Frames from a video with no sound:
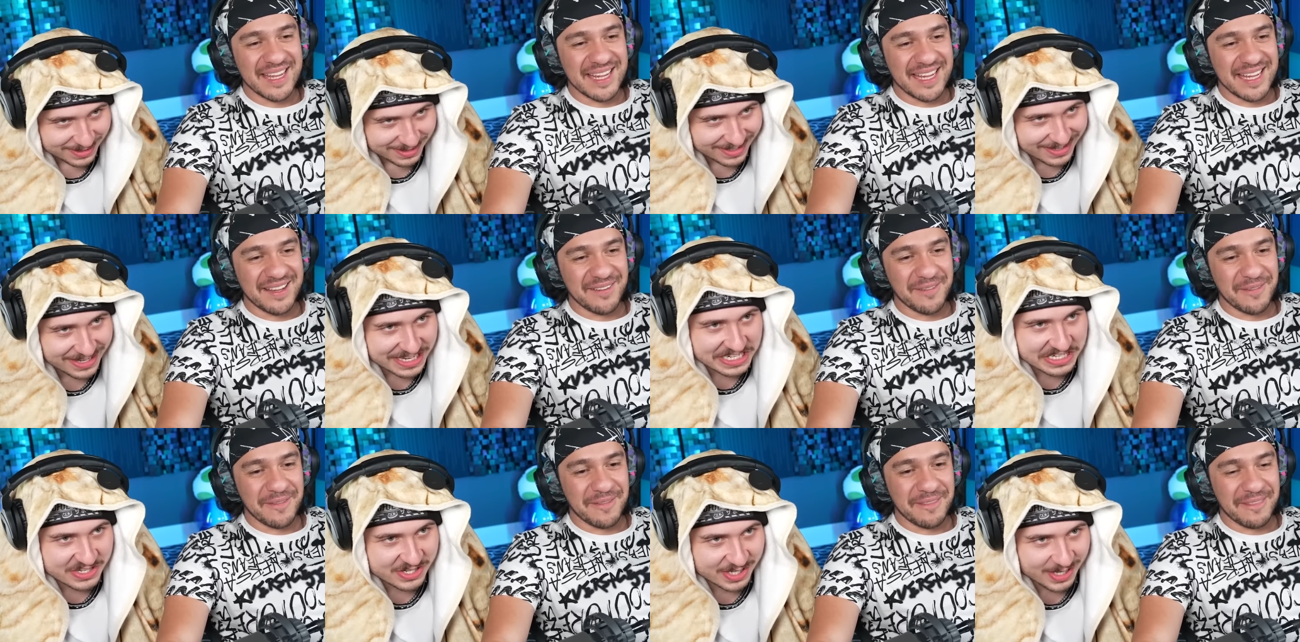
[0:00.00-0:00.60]
Speaker 1: you
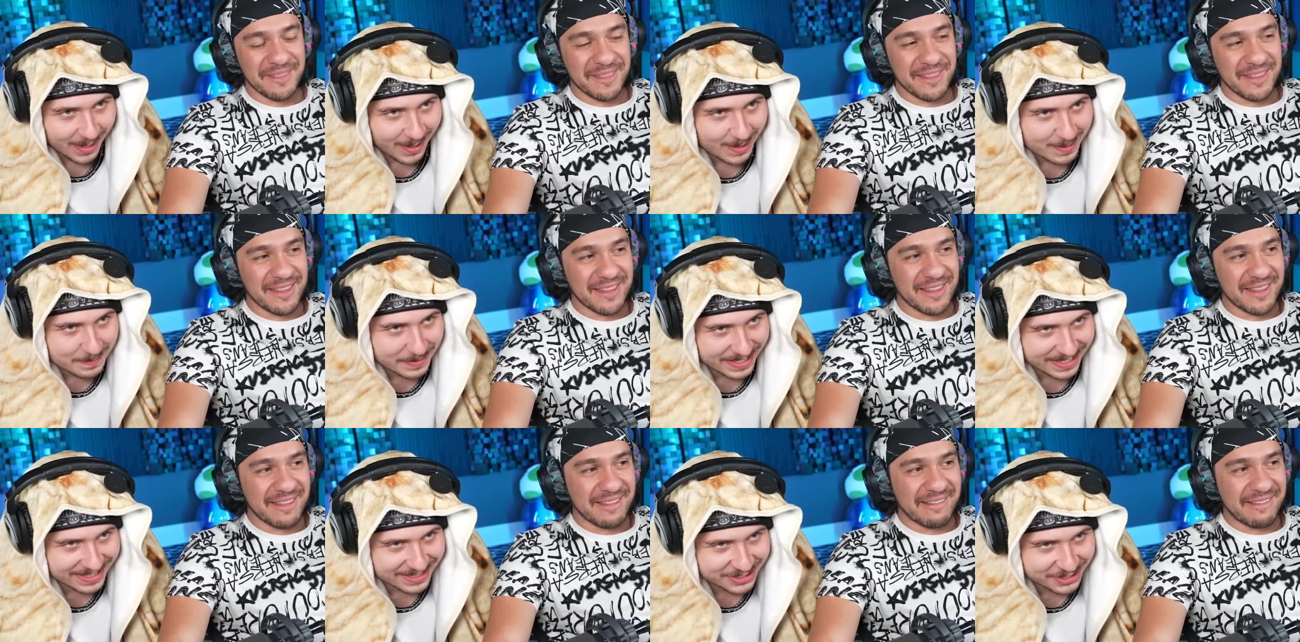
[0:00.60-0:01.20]
get scared
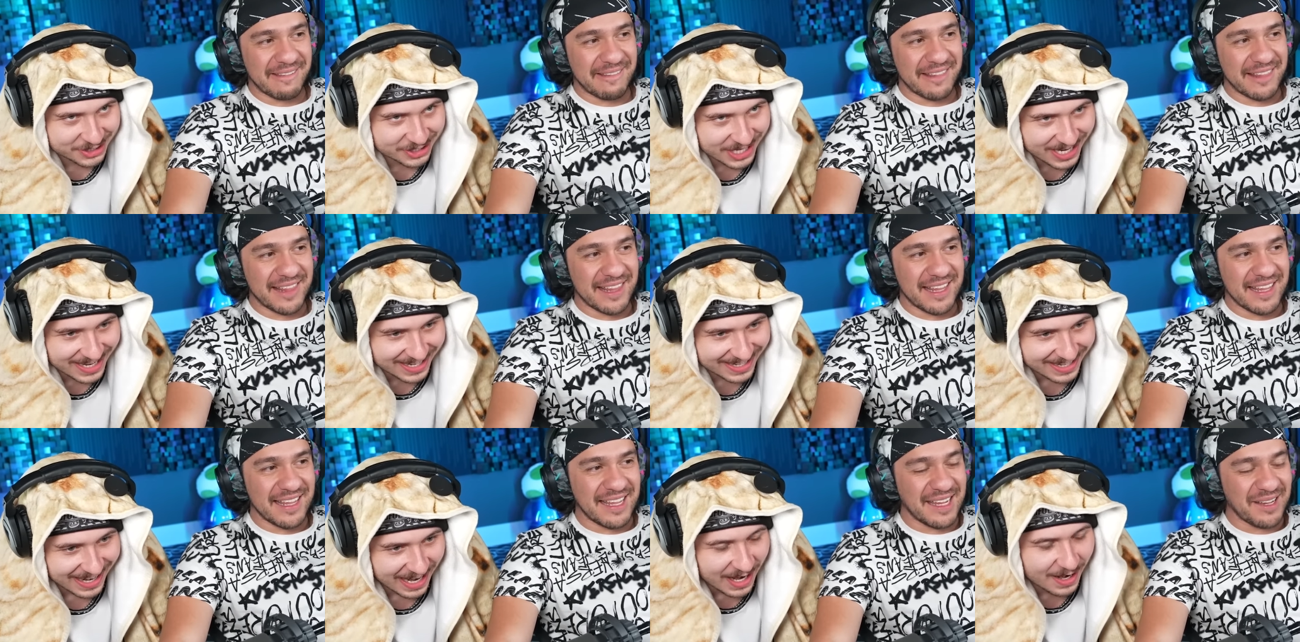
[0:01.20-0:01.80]
by this
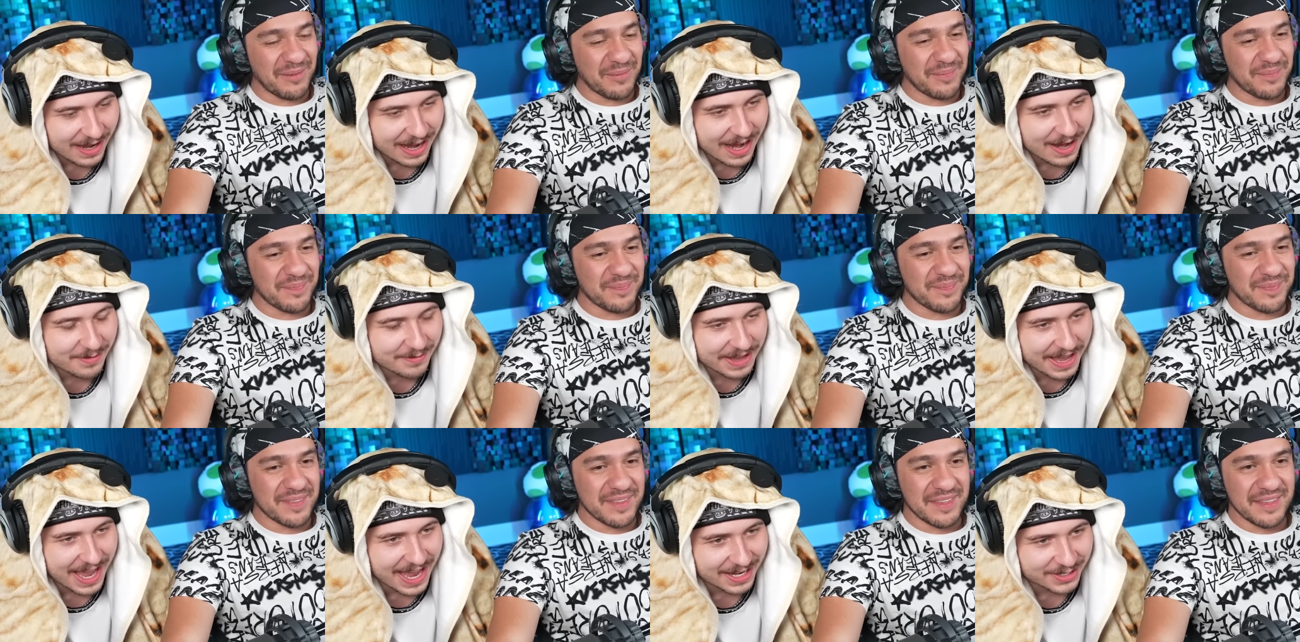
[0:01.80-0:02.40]
shit. I, I
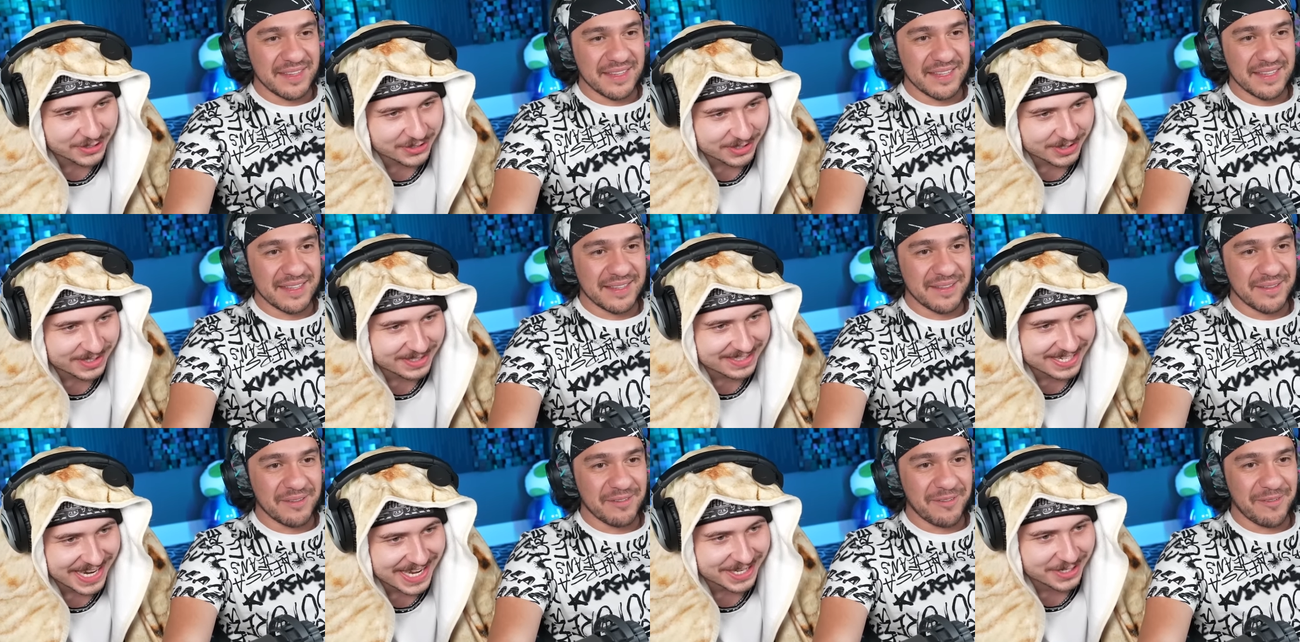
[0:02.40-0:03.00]
have
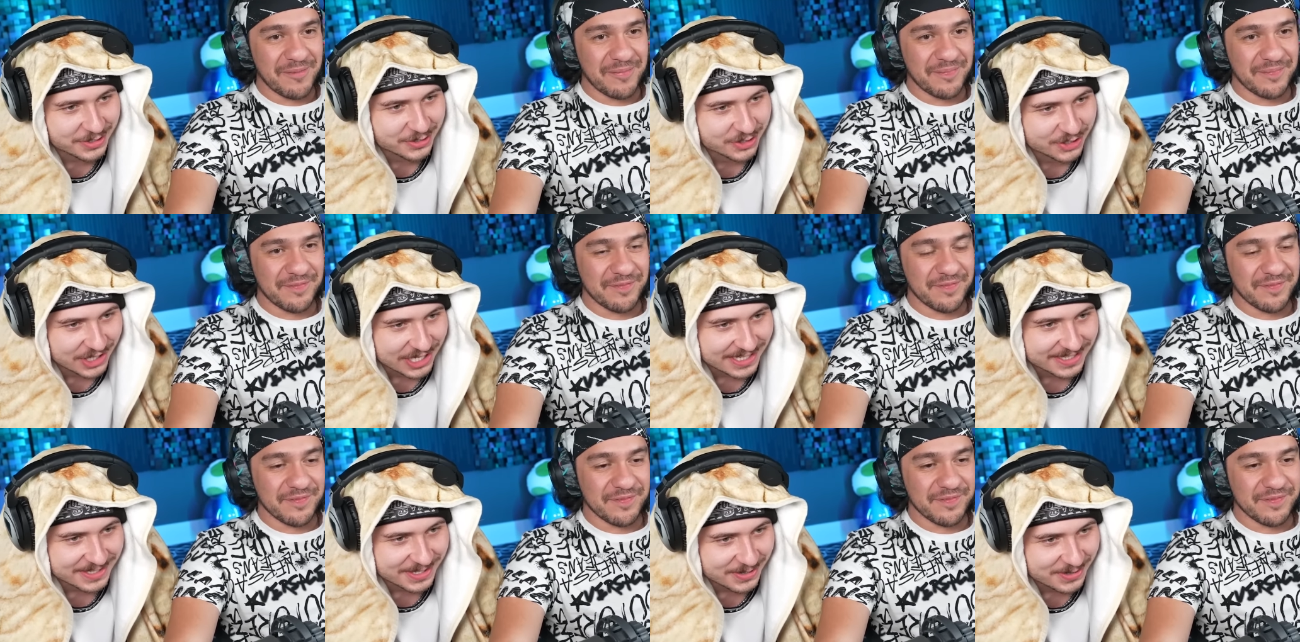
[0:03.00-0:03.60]
actually taken
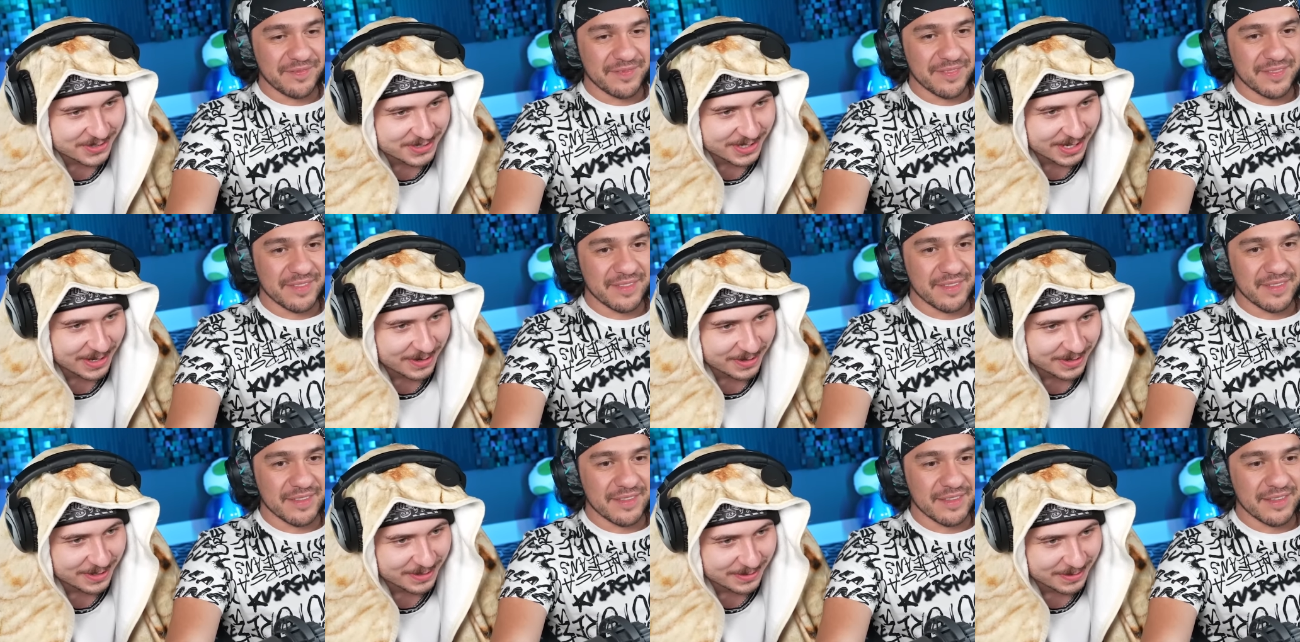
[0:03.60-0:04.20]
shits that are
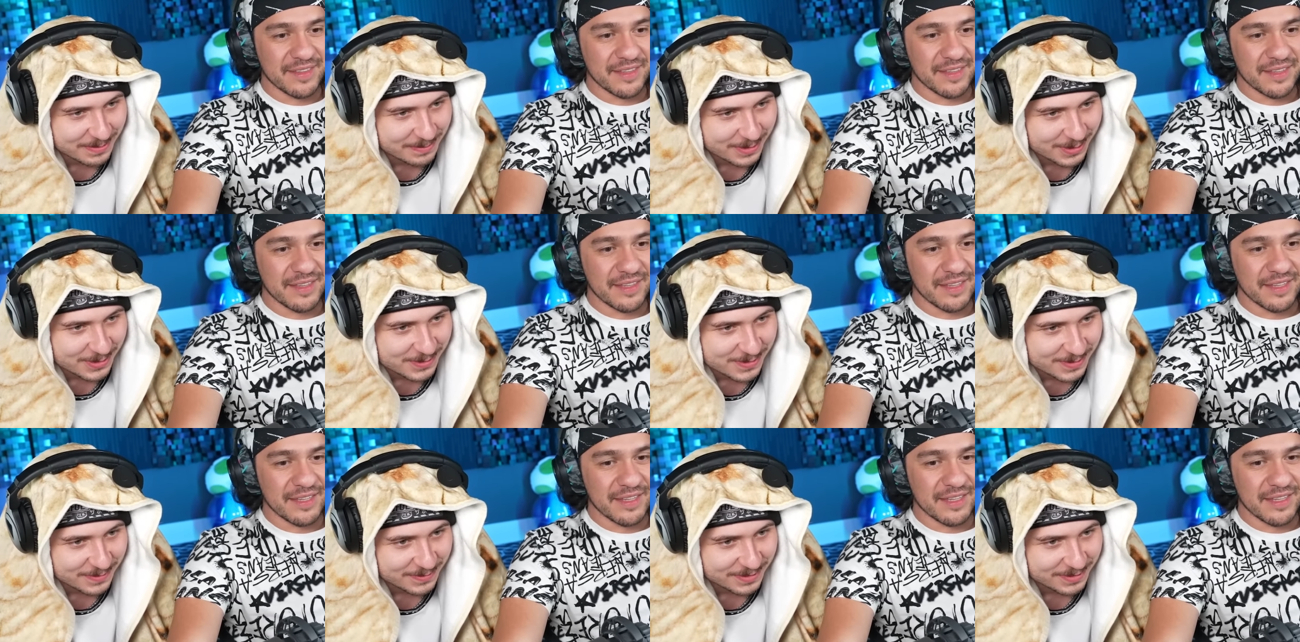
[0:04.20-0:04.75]
scarier than most of